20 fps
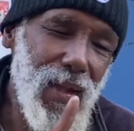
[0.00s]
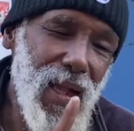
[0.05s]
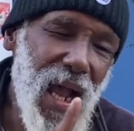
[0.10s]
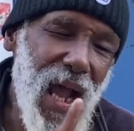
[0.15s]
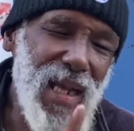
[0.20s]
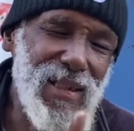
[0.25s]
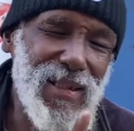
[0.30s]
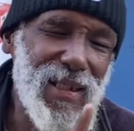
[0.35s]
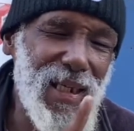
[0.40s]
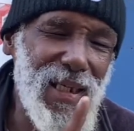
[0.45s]

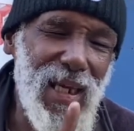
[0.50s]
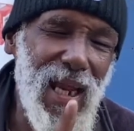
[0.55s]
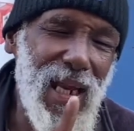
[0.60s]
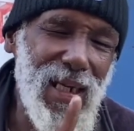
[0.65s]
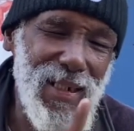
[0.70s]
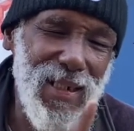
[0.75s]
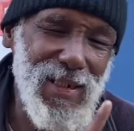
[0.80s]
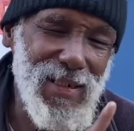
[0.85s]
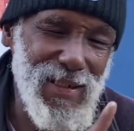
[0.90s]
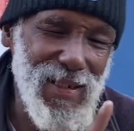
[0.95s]
I say
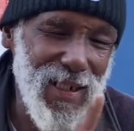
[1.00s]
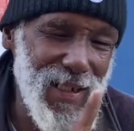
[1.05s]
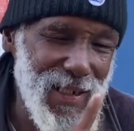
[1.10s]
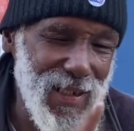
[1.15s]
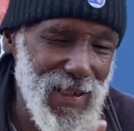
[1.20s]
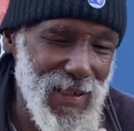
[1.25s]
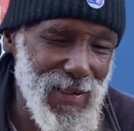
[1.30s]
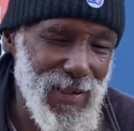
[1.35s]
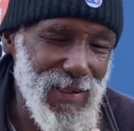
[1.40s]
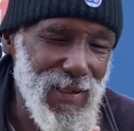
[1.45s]
that to say
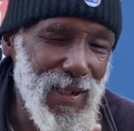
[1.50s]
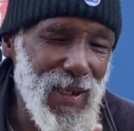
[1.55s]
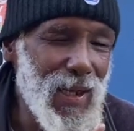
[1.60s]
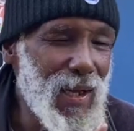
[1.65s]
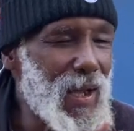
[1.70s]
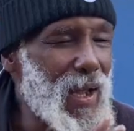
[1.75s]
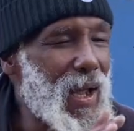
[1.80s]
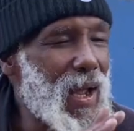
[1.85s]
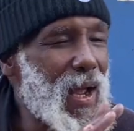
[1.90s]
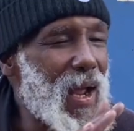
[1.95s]
this.
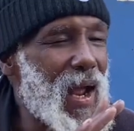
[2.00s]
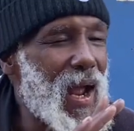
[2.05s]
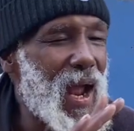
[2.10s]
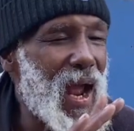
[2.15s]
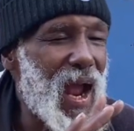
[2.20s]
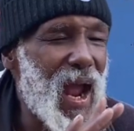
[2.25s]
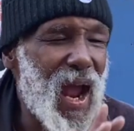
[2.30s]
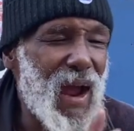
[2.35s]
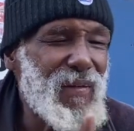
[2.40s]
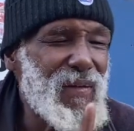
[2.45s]

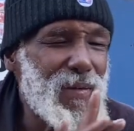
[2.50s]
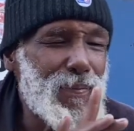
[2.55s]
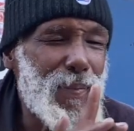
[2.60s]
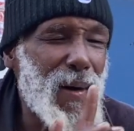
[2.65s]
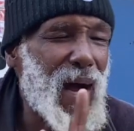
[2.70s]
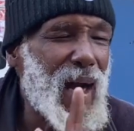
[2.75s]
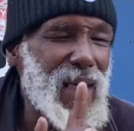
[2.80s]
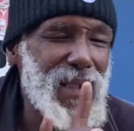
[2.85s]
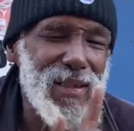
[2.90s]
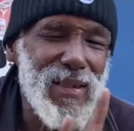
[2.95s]

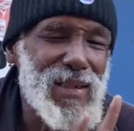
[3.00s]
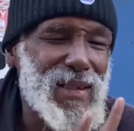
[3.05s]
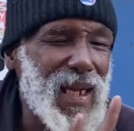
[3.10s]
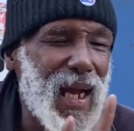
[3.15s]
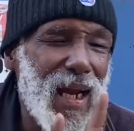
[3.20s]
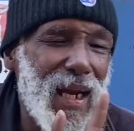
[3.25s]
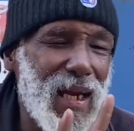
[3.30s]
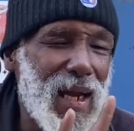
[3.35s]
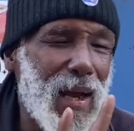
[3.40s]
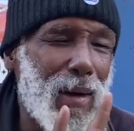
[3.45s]
Everybody is
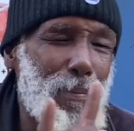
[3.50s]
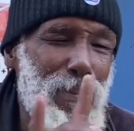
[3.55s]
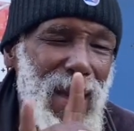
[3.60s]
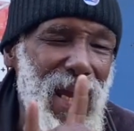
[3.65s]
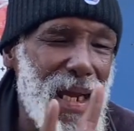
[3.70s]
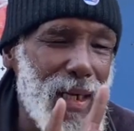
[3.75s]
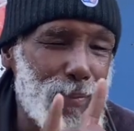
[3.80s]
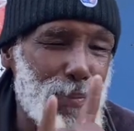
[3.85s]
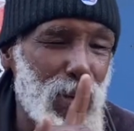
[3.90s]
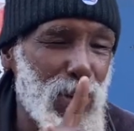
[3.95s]
not a
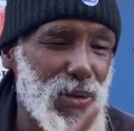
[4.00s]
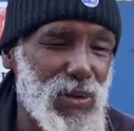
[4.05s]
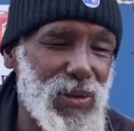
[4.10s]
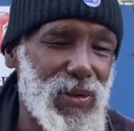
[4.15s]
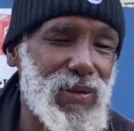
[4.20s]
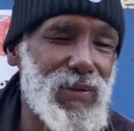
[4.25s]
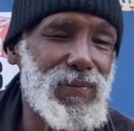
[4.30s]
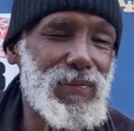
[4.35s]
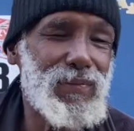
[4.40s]
bad person.